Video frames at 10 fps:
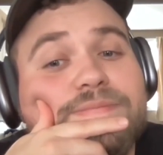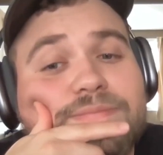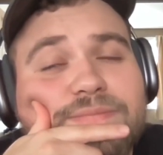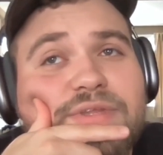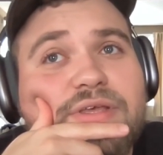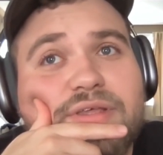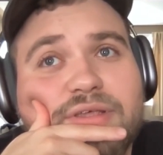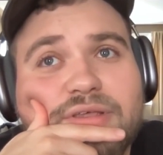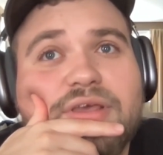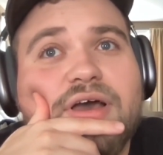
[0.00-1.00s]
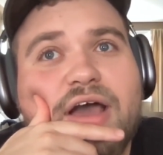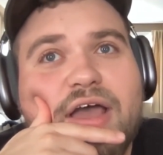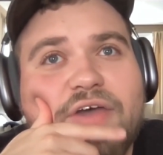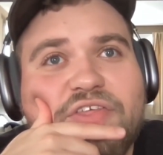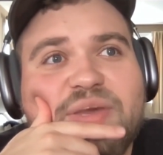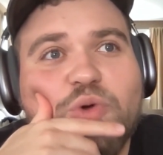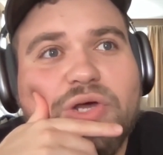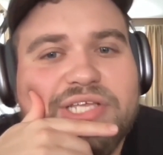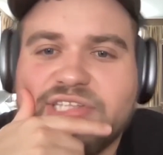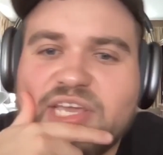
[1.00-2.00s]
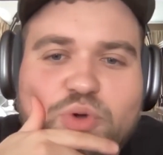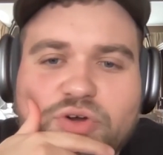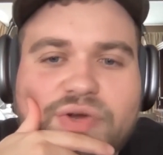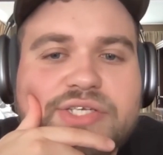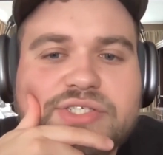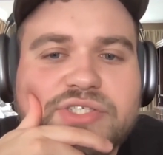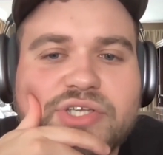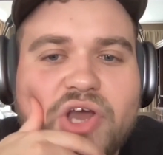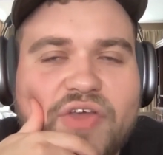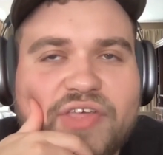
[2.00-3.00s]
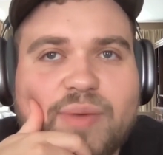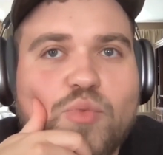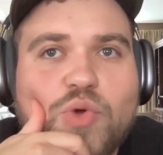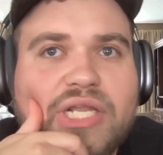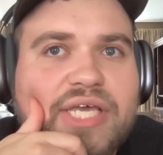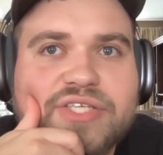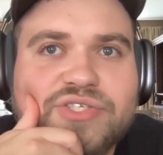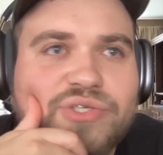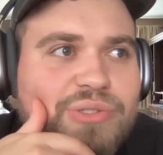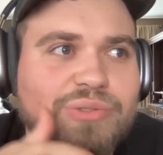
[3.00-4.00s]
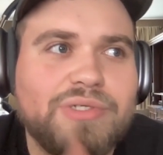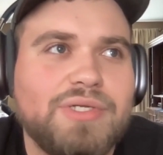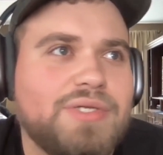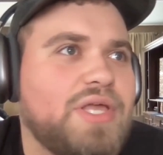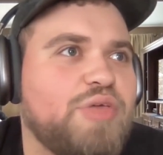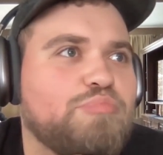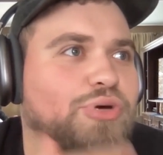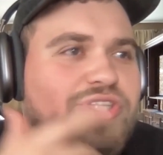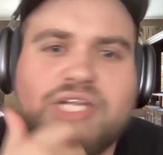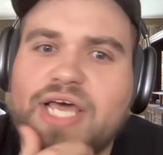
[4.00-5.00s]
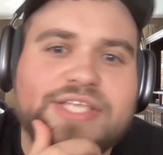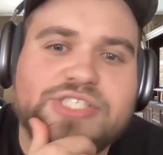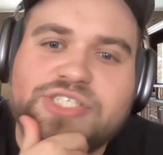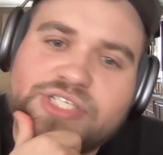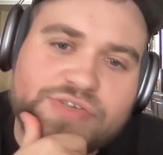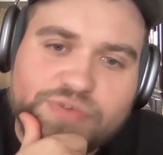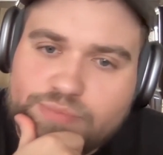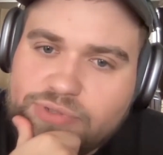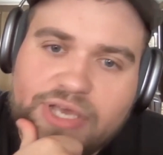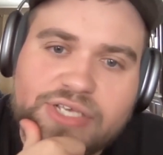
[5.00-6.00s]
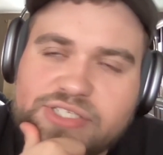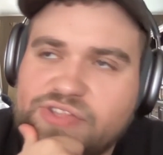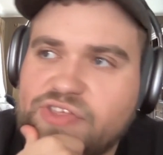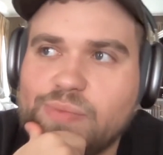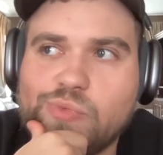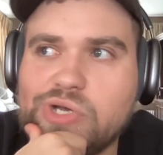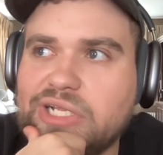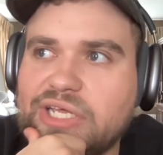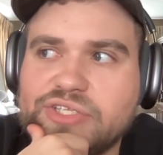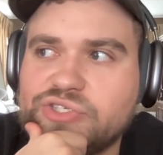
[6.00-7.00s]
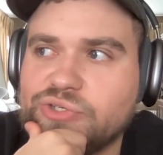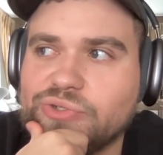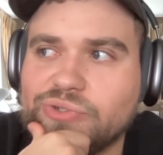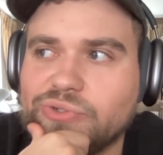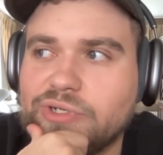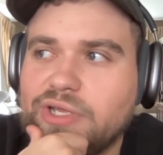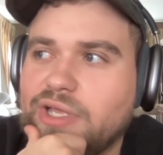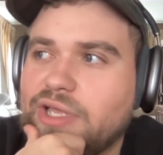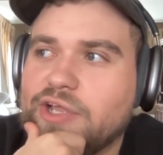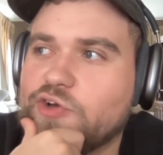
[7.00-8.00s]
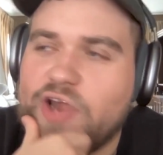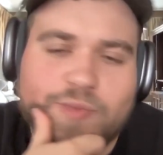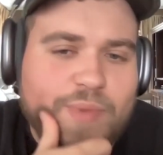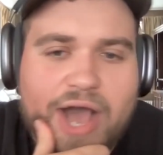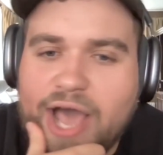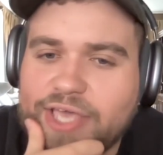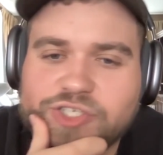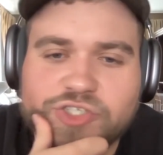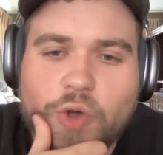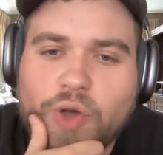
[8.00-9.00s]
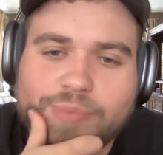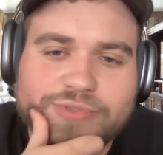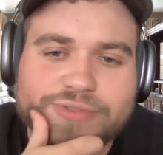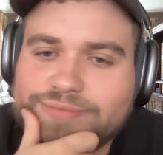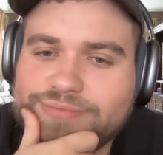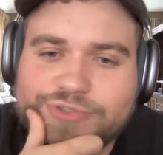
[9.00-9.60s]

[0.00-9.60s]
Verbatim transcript: I think I'm willing to take more risks. You know, I think I'm willing to put the lens in a different place. I think I'm willing to crank my ISO up